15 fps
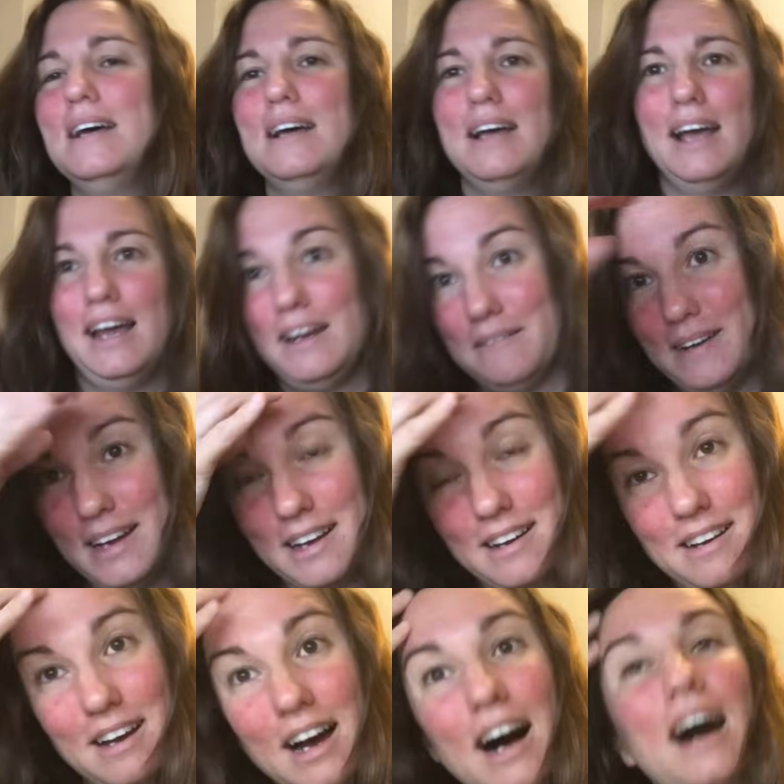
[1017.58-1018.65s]
Anyway,
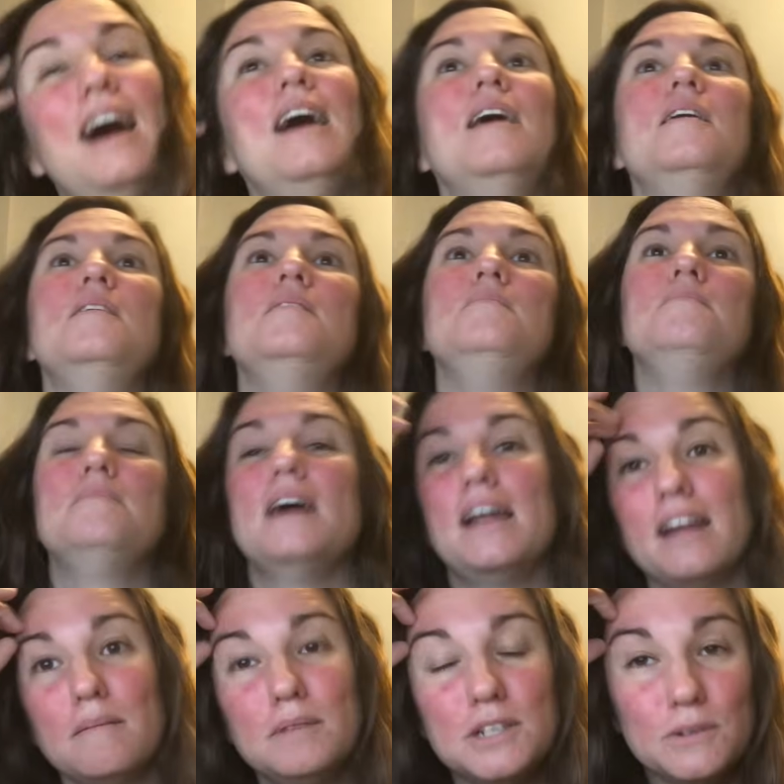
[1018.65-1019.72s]
and
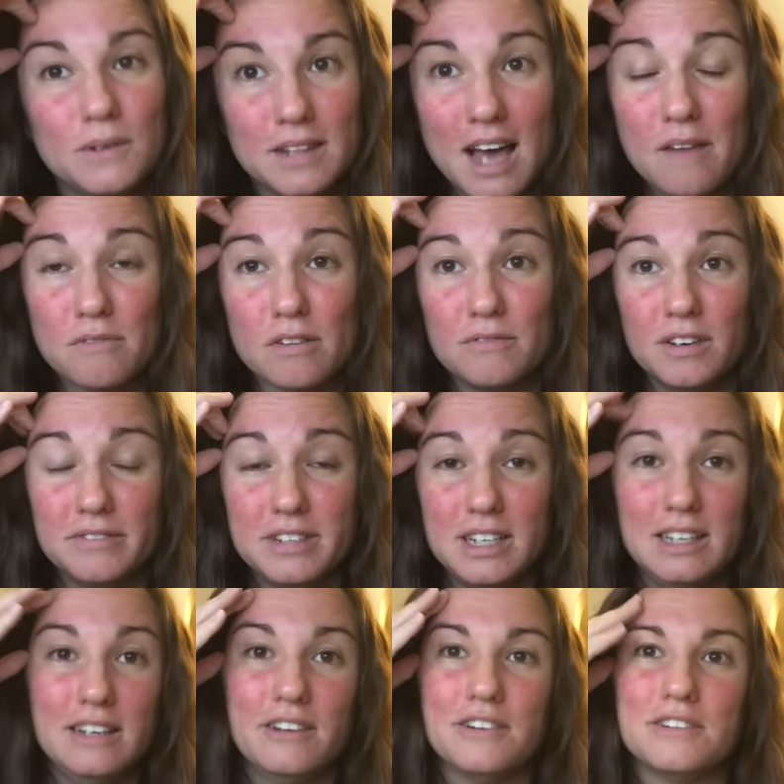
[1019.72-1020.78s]
I've been doing that for
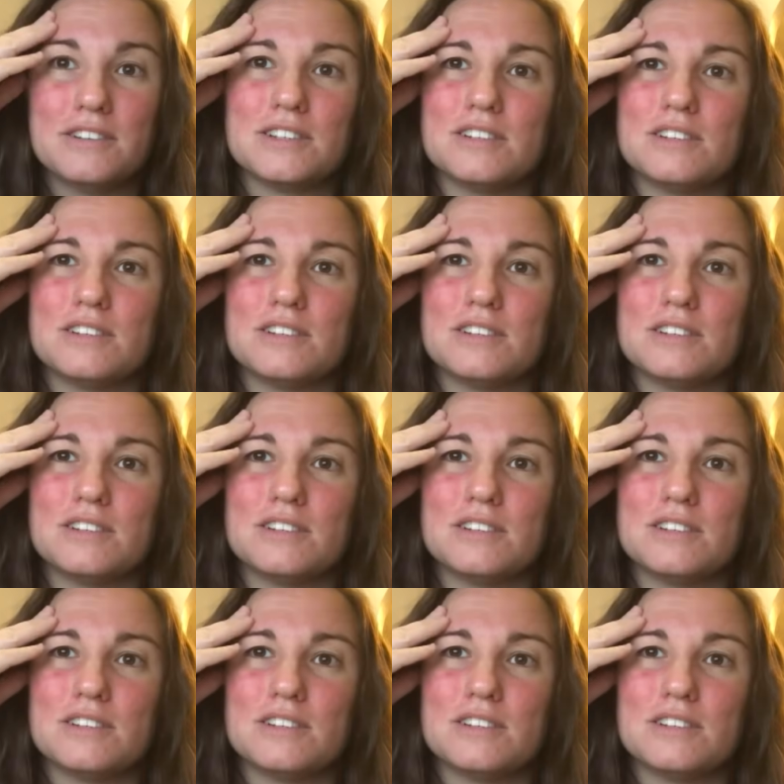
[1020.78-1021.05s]
15 years.